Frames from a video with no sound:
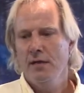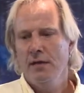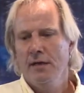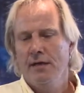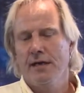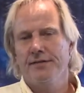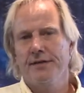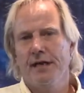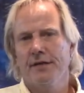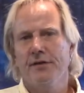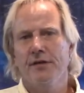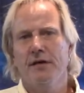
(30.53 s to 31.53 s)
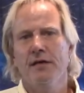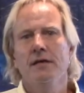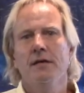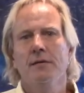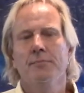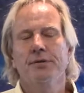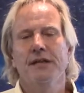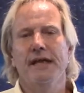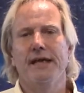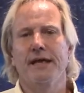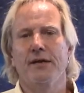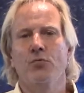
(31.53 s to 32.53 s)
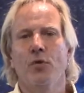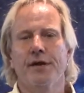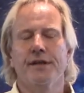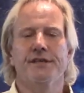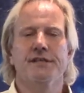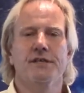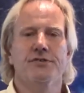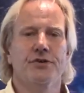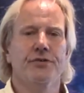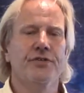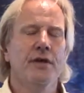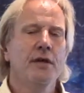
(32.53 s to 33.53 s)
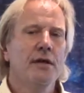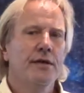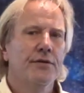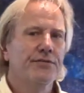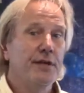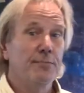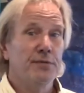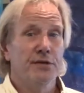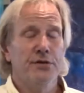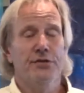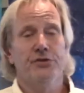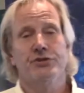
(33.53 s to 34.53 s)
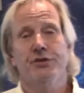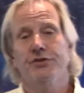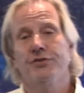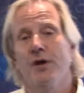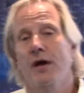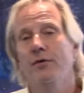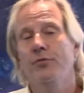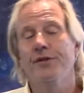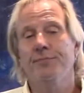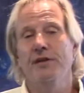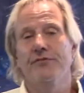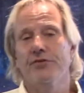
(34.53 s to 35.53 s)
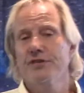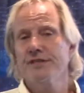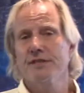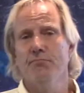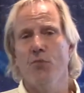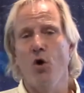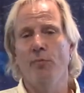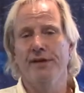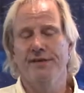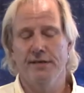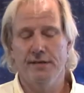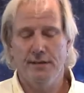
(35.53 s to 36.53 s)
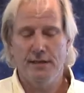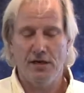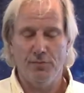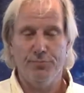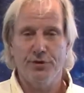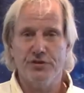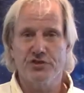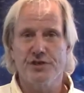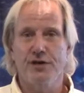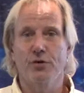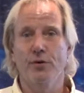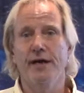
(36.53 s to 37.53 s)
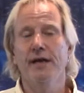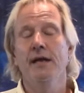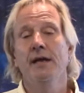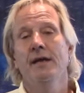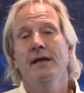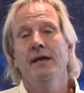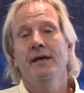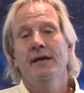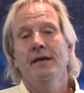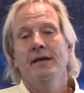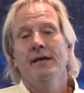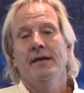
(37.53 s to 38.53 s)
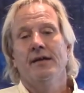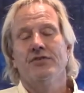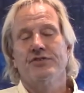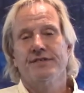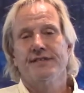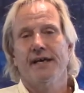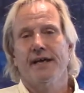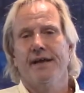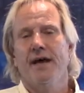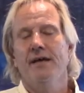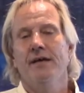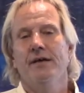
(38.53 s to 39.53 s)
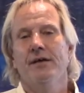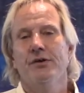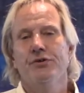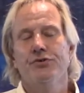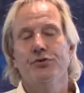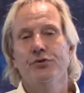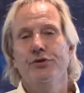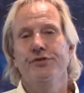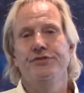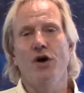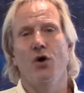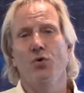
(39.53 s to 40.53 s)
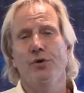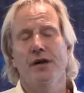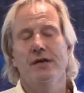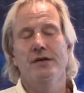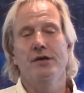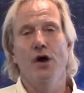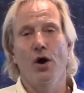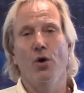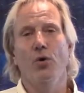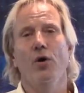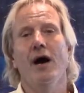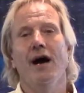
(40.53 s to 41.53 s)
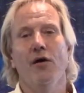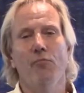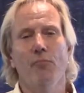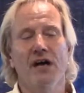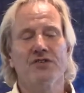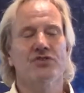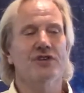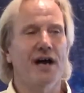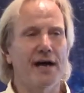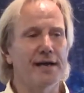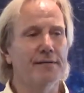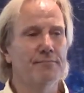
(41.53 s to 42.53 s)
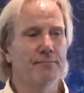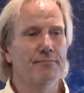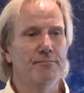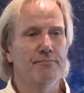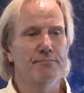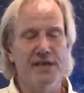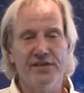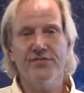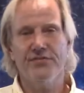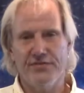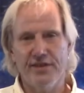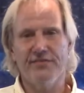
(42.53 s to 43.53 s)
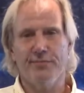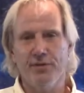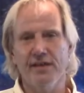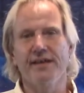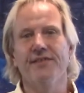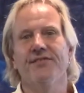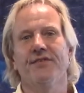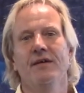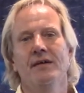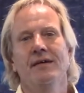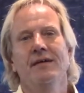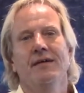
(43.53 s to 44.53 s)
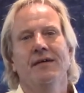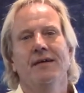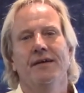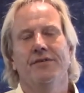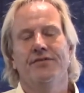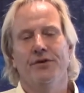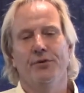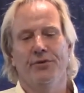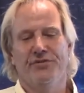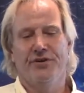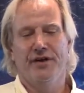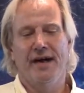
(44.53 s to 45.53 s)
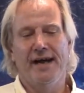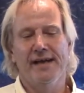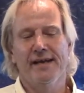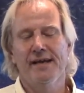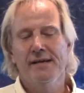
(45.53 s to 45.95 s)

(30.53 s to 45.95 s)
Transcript: And at the end of the planning, one of the teachers stepped into the church with me for just a moment to help put a chair away. And she said, "Drew, you don't know how much I miss this place." And a tear was in her eye.